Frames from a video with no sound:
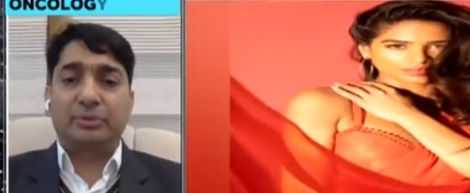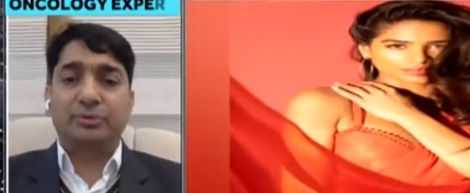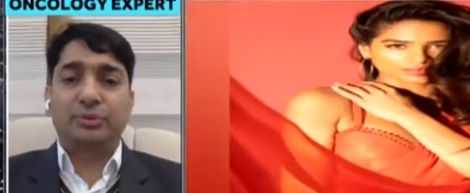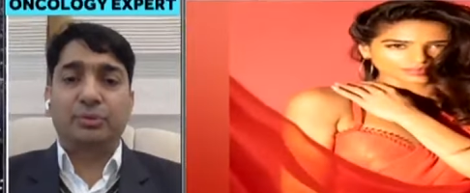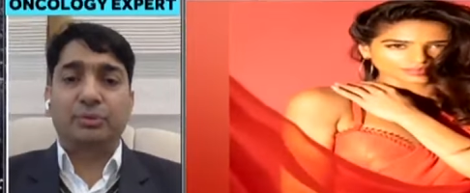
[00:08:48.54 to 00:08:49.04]
Speaker 1: to
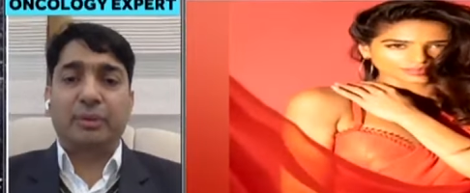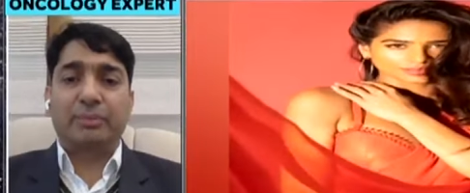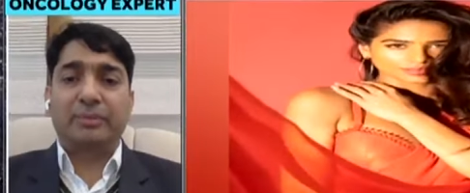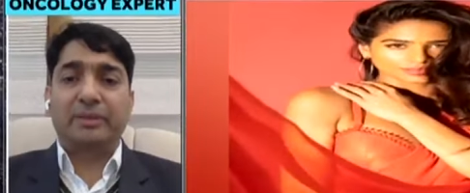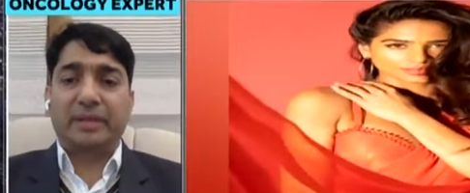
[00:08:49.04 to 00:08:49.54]
show
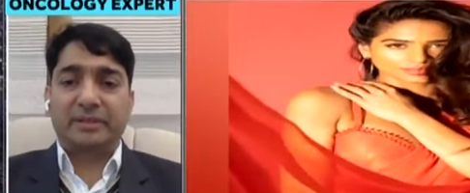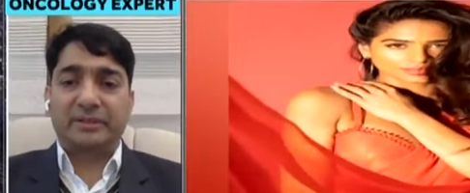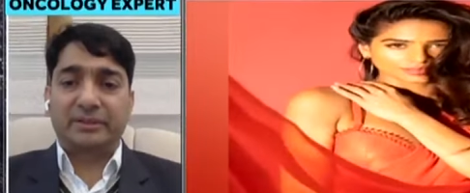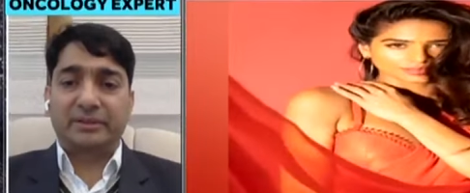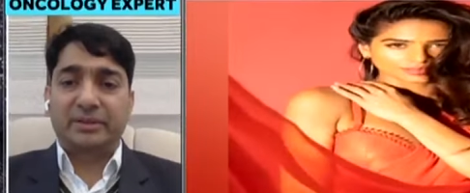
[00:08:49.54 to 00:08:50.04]
up the
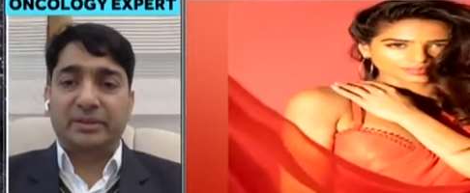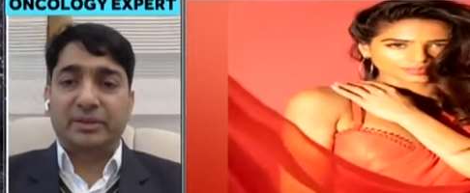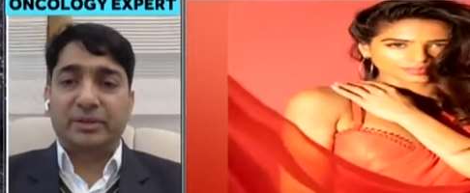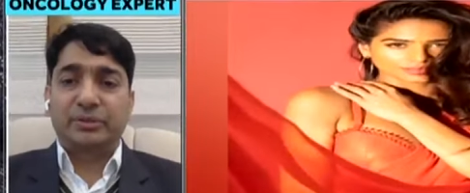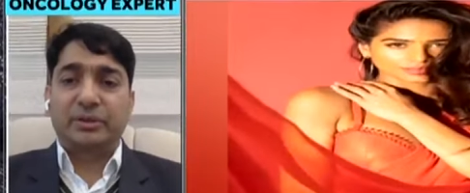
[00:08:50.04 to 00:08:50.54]
cancer.
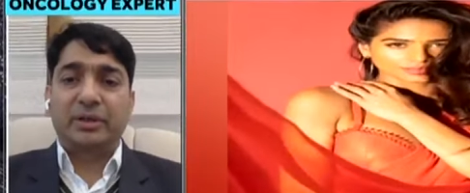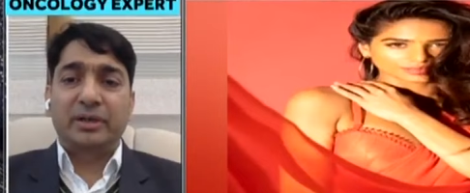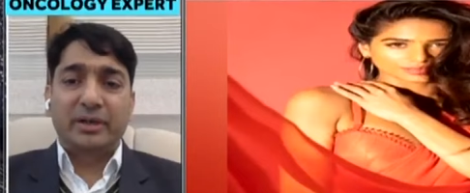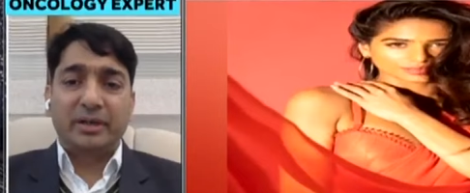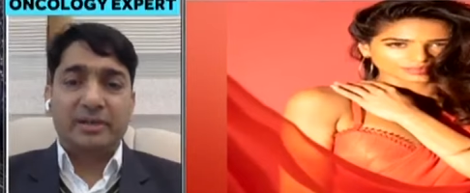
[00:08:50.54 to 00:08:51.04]
So
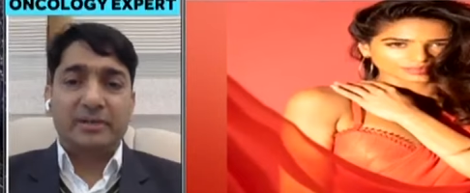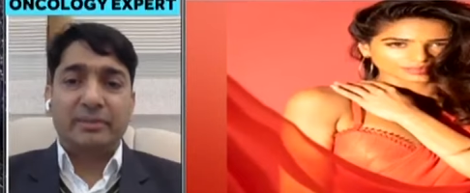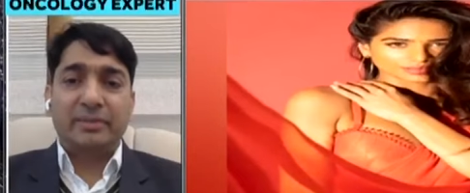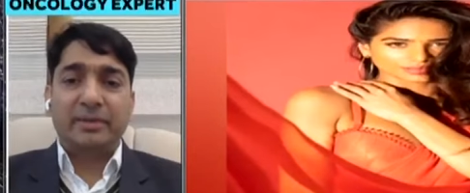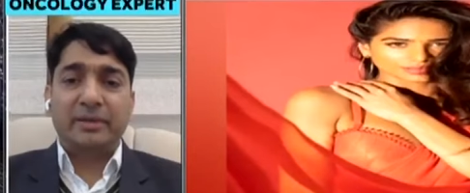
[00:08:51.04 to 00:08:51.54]
earlier is
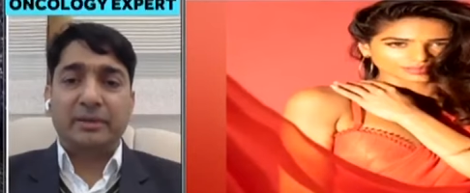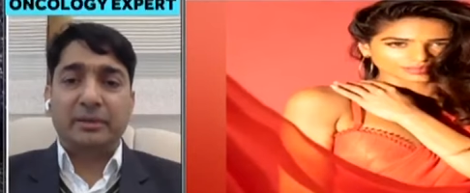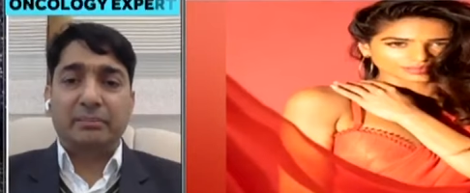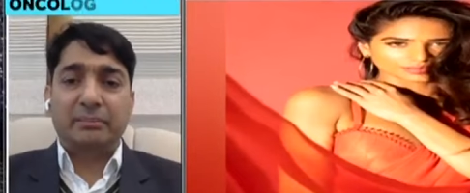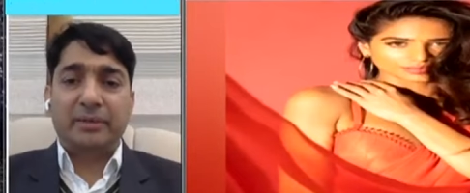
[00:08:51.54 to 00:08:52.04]
the better,
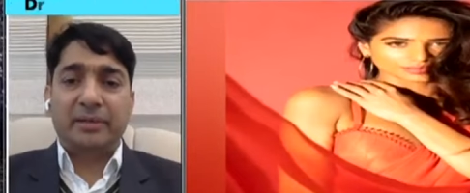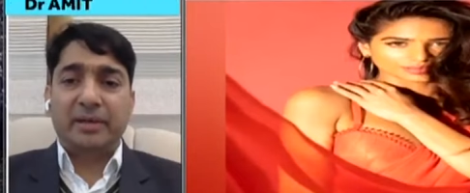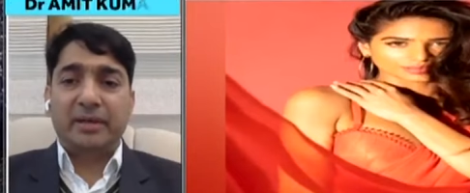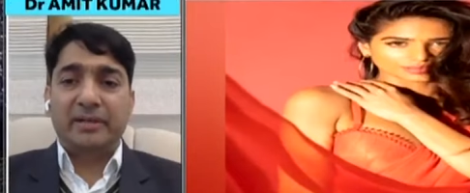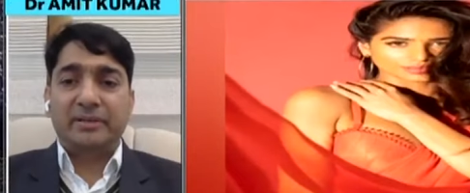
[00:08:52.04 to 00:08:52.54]
but
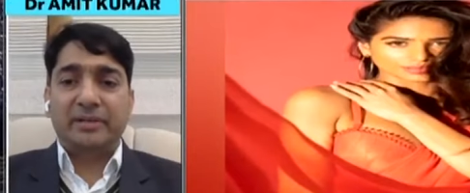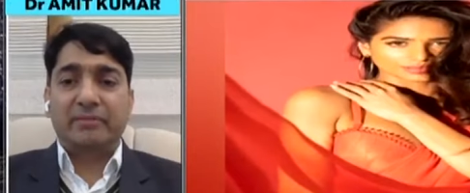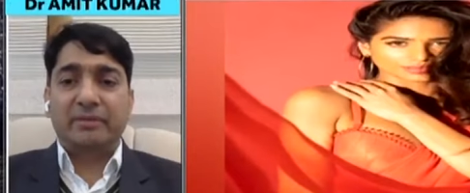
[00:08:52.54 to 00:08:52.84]
late is